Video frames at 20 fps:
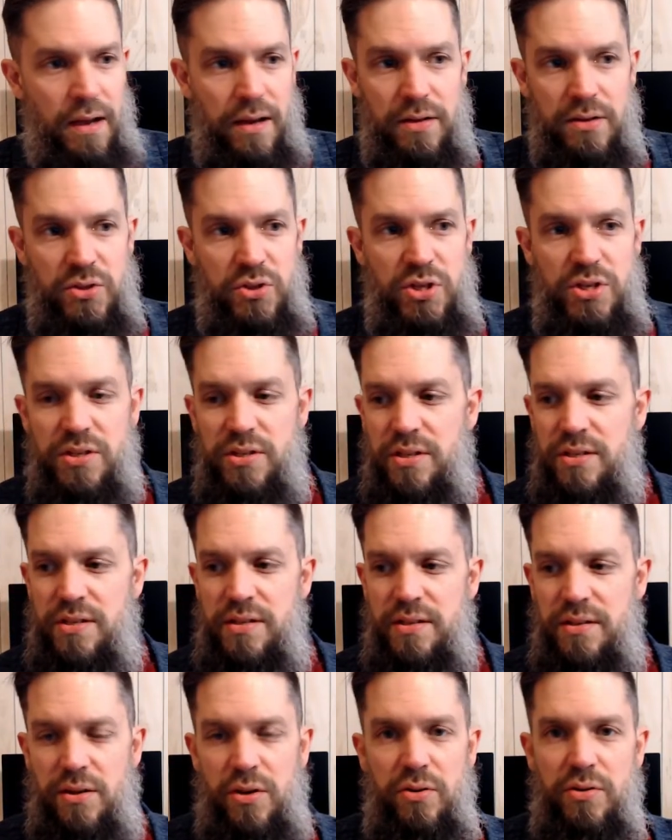
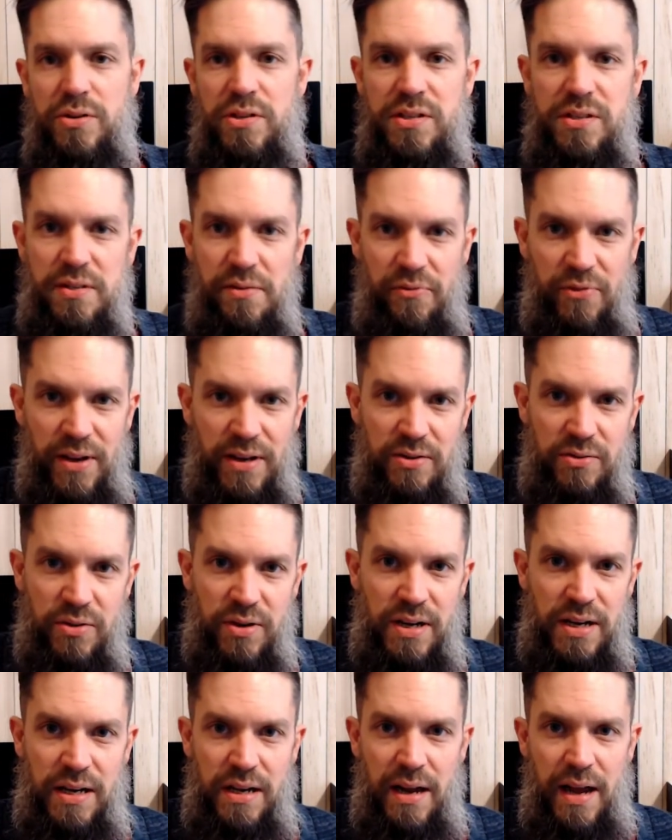Jesus curses the fig
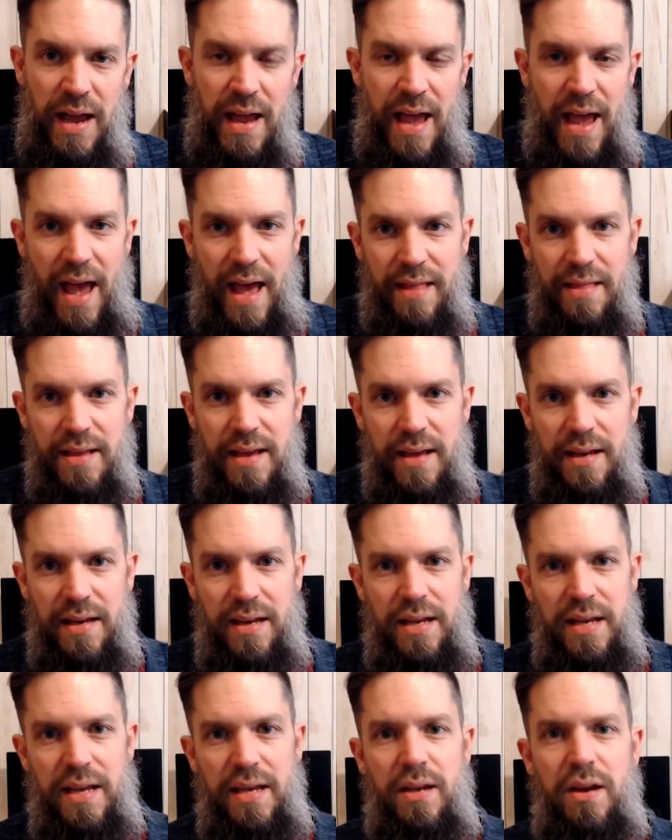tree, and then
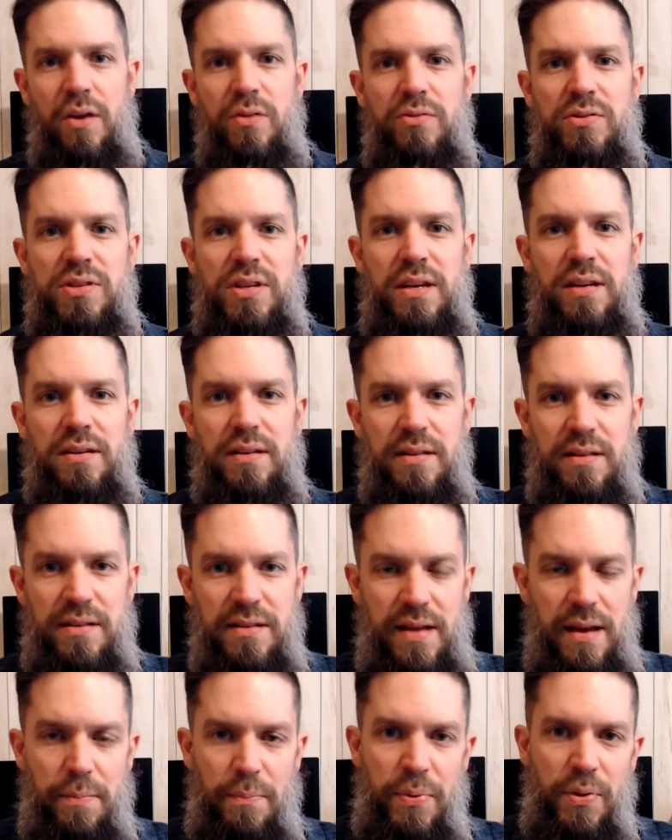he goes into the
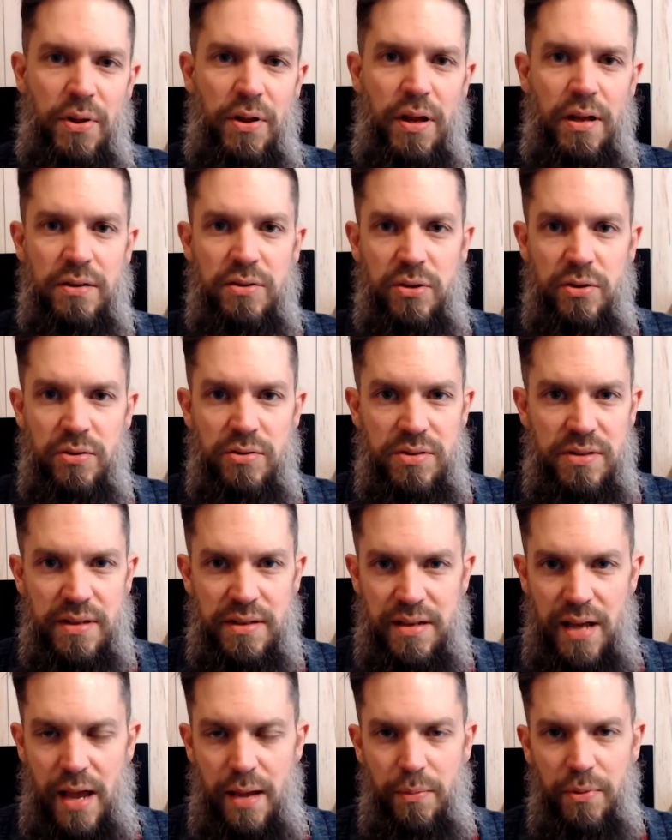temple and turns the
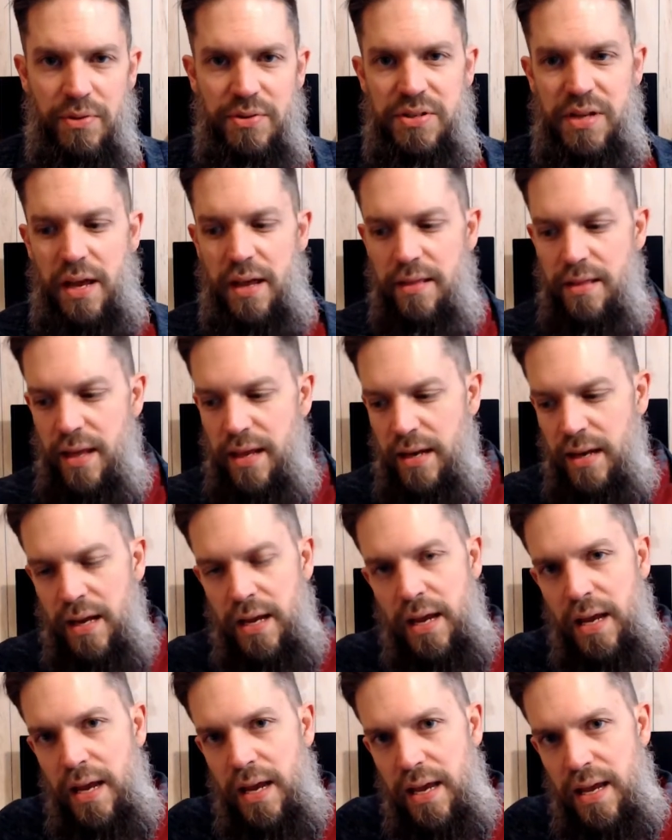tables, and then
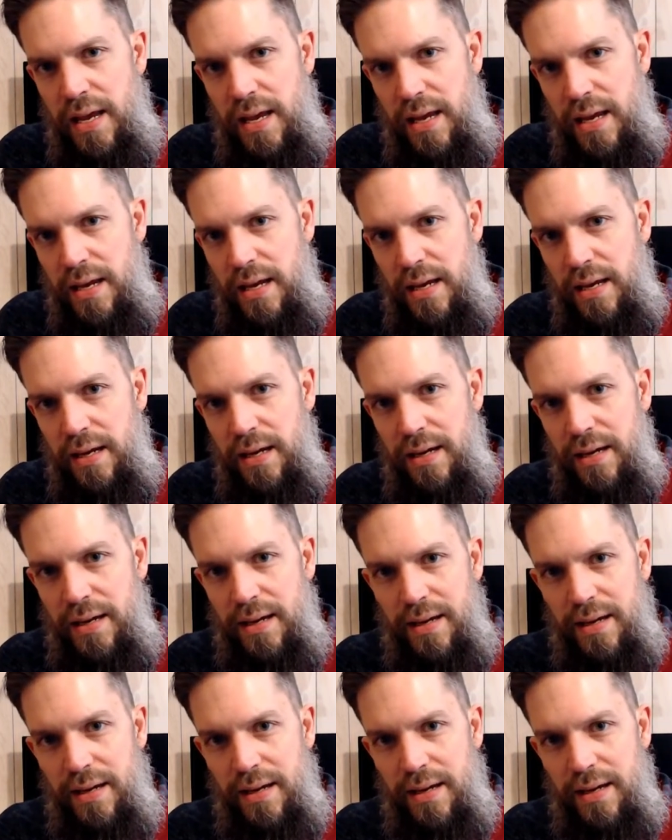he